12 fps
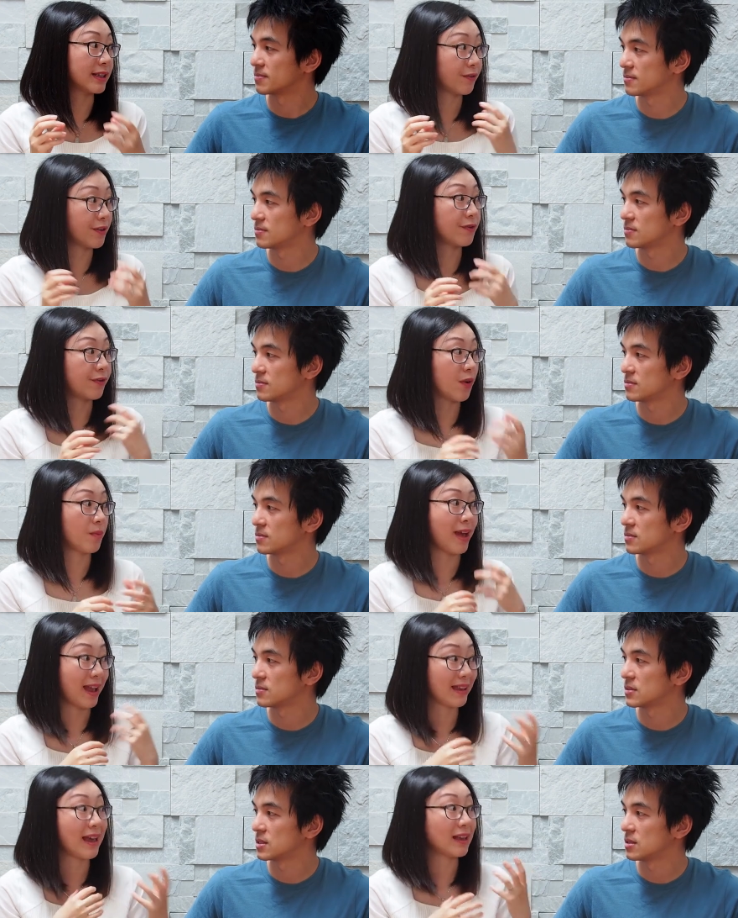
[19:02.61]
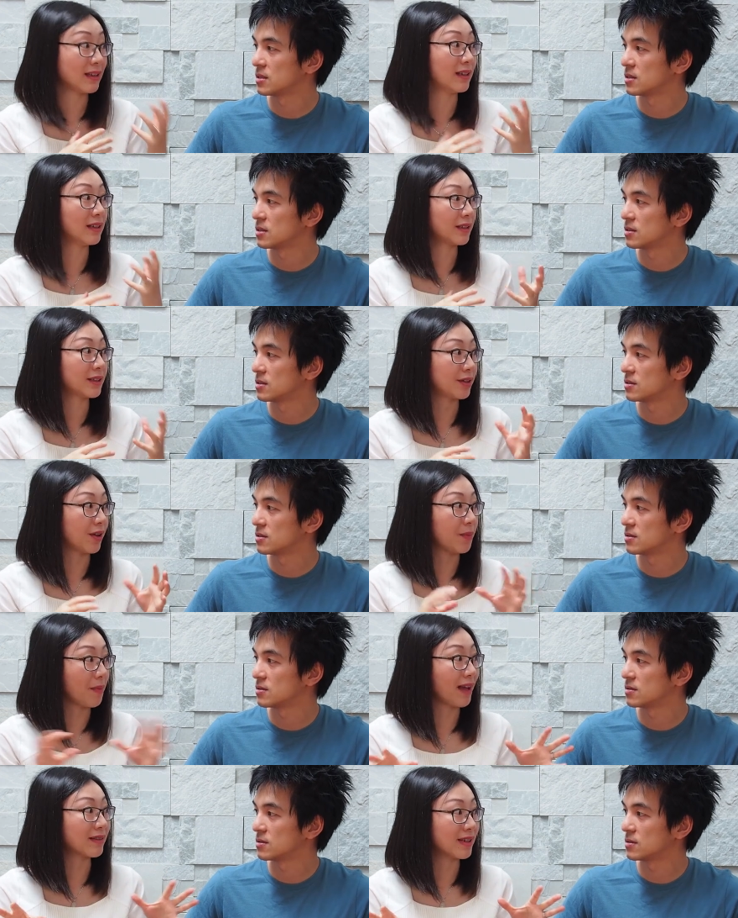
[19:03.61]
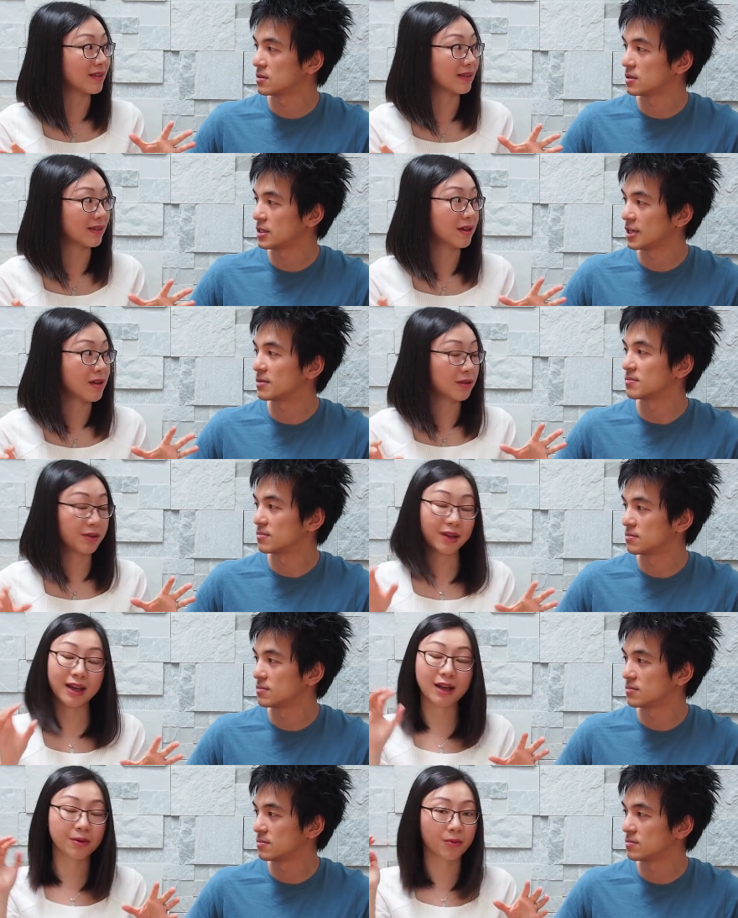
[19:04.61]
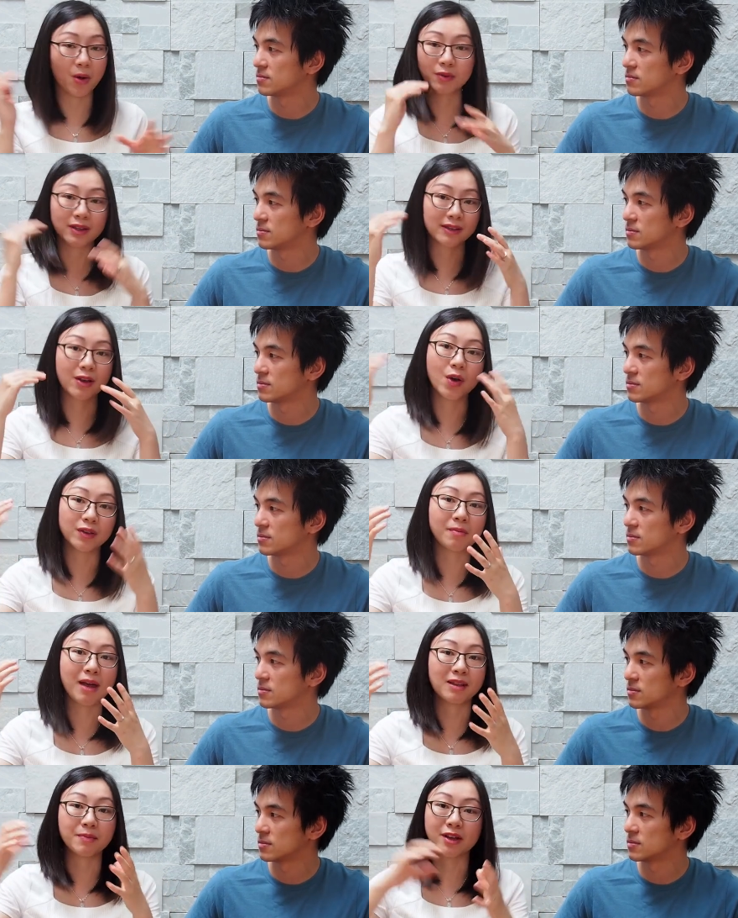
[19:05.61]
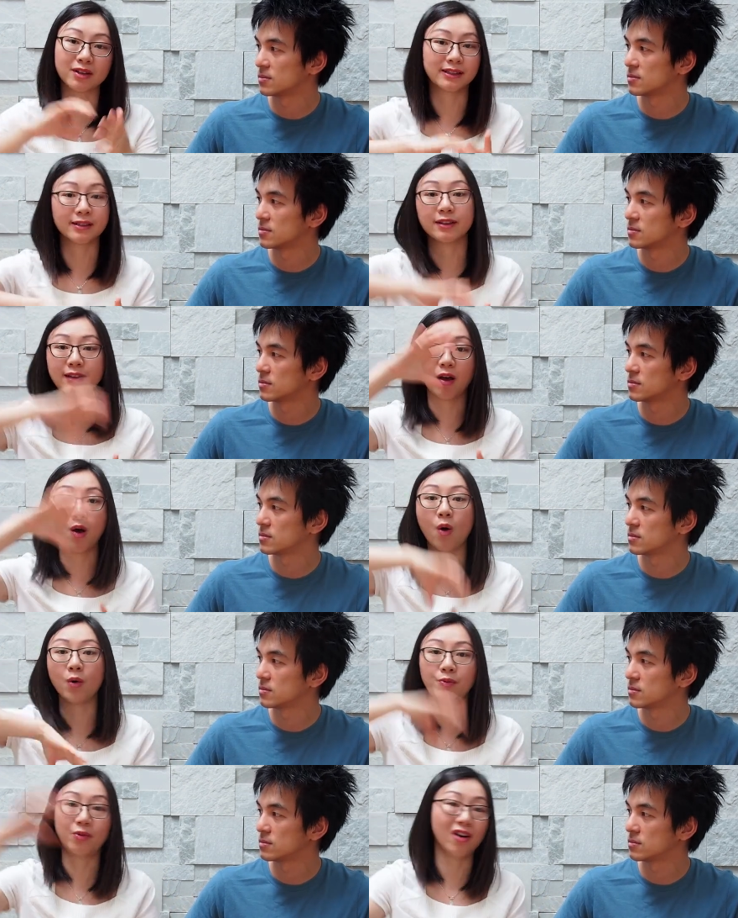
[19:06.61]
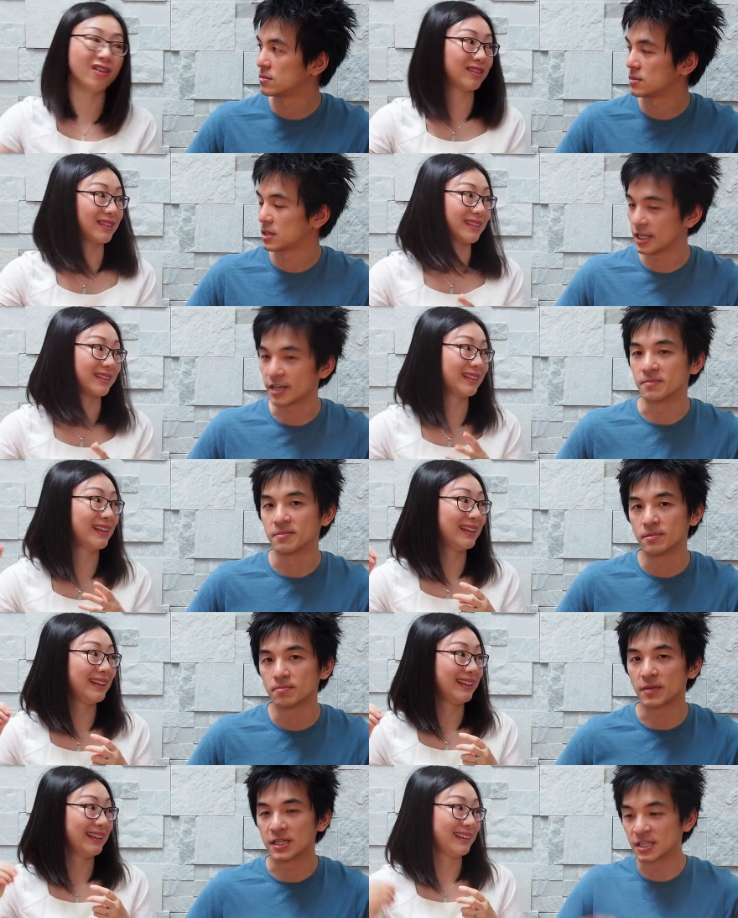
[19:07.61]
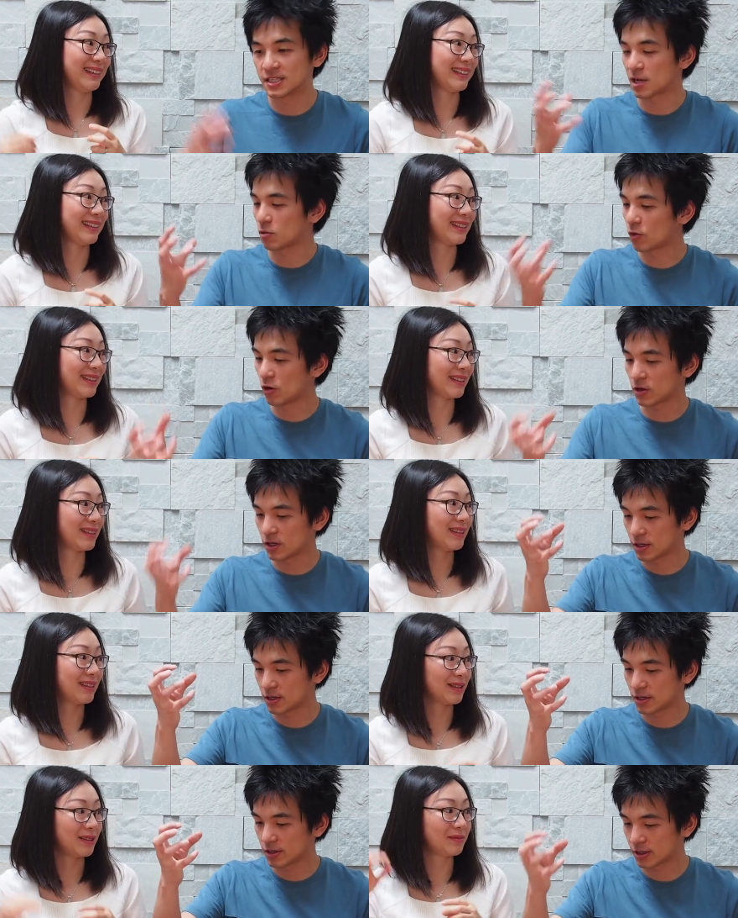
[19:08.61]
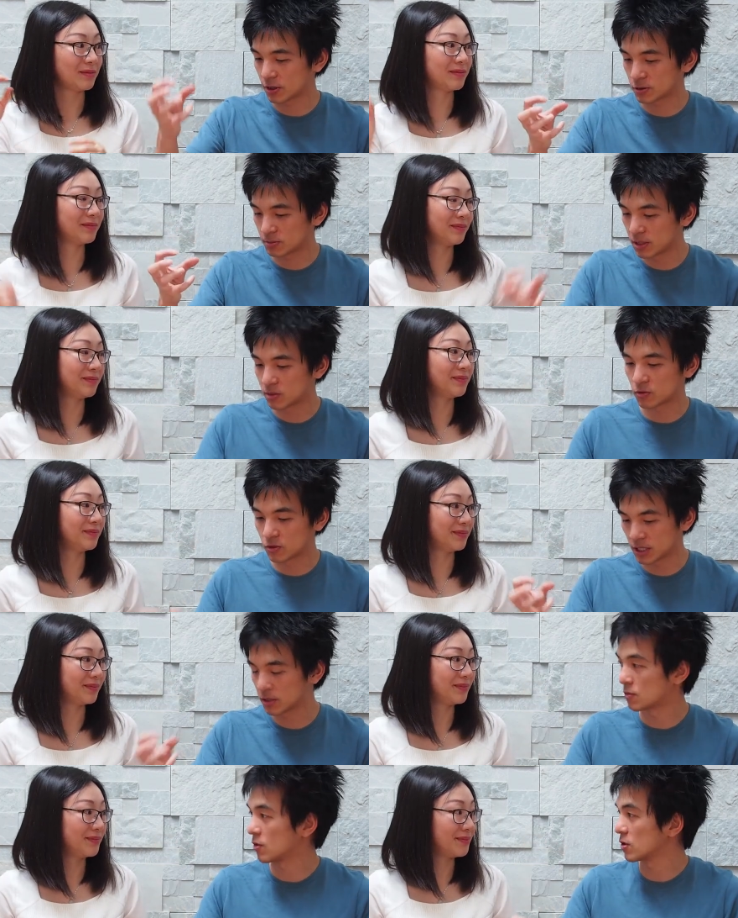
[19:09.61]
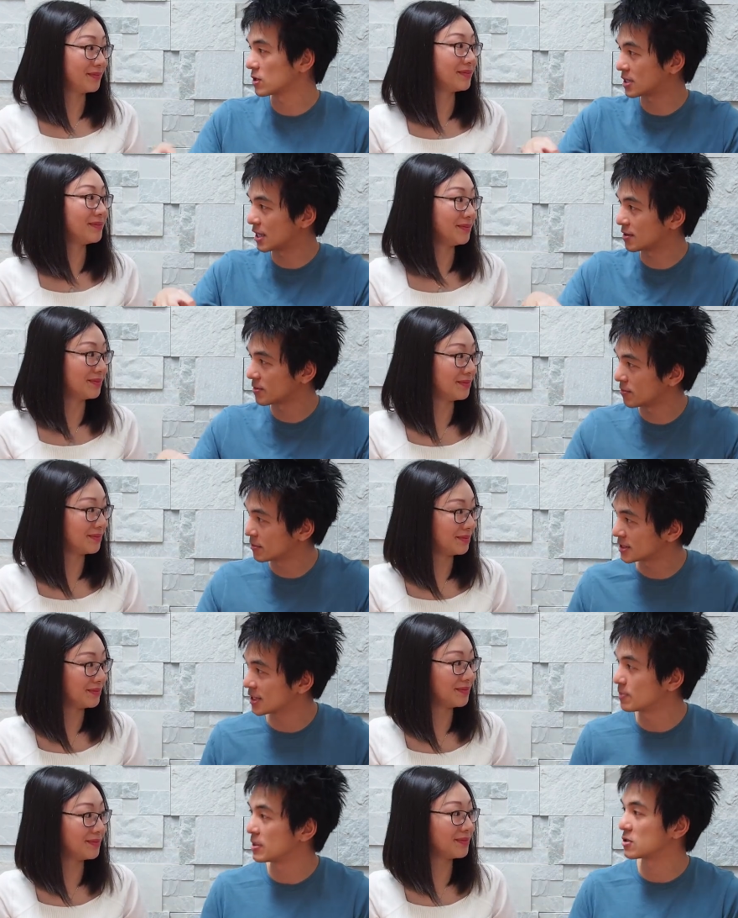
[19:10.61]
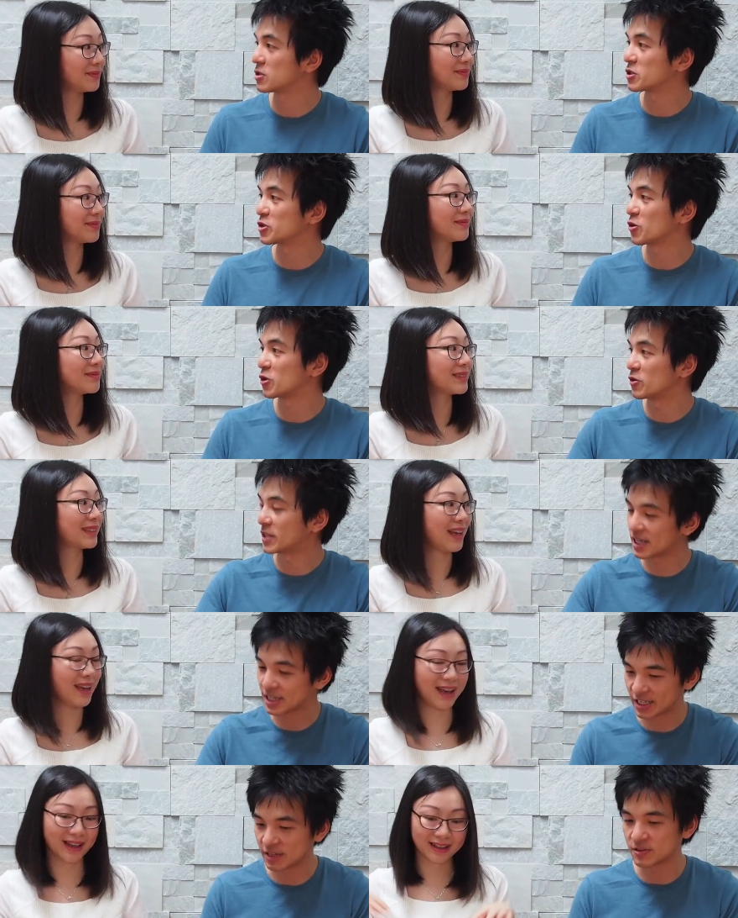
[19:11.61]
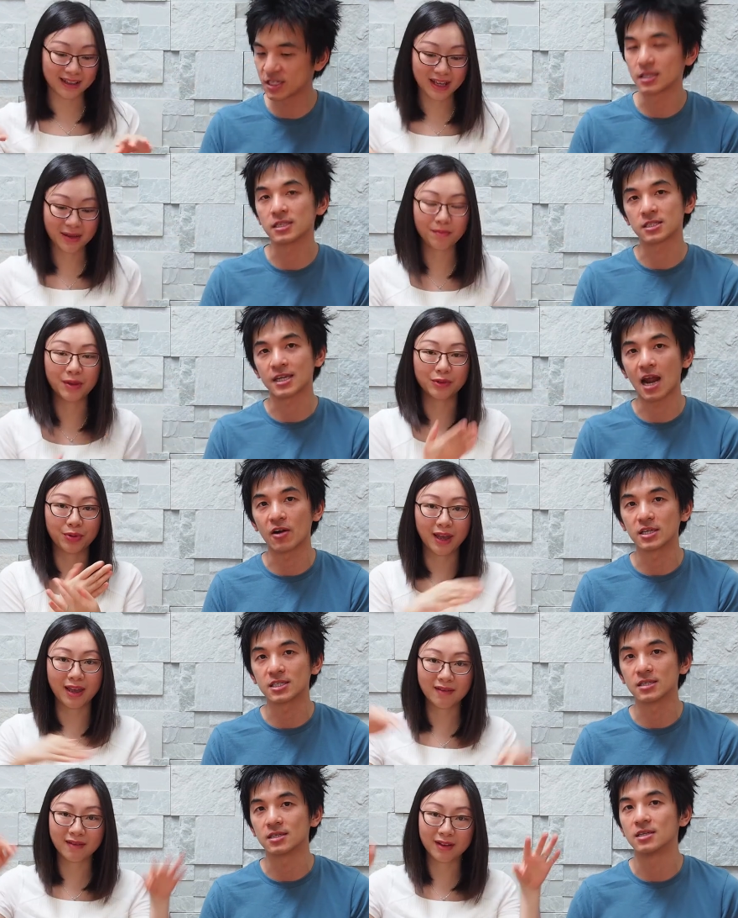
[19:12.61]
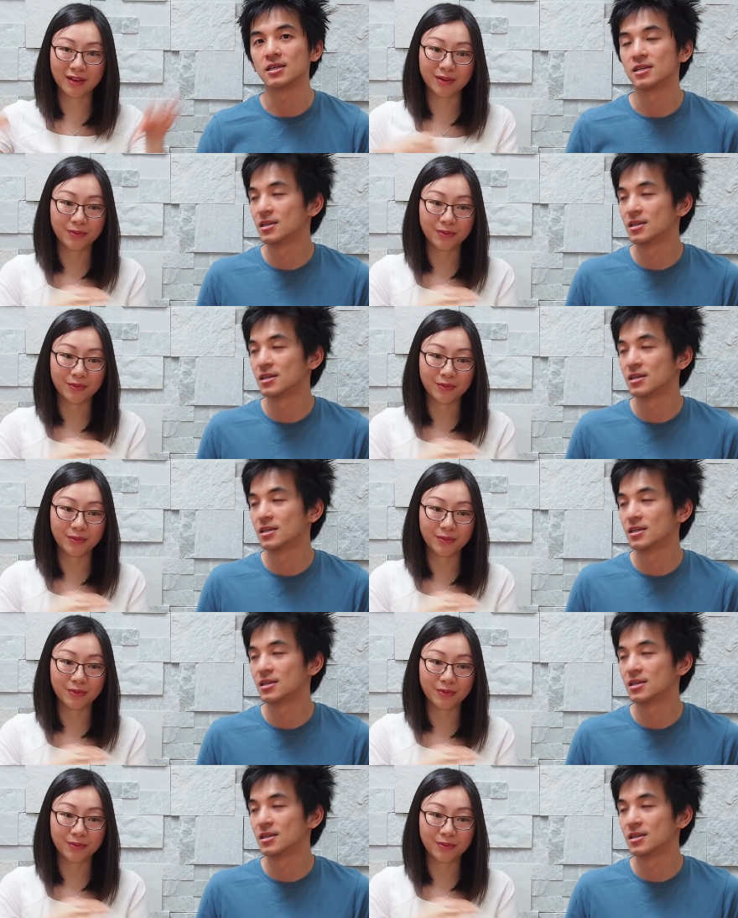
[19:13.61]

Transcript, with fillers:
Speaker 1: different from any other you know mountains. Yeah. So you can't grow the tea on the mountain because they're all rock.
Speaker 2: Yeah, but it's that rock those minerals in the rocks that steep into the soil and yeah, gives it its in character. between
Speaker 1: the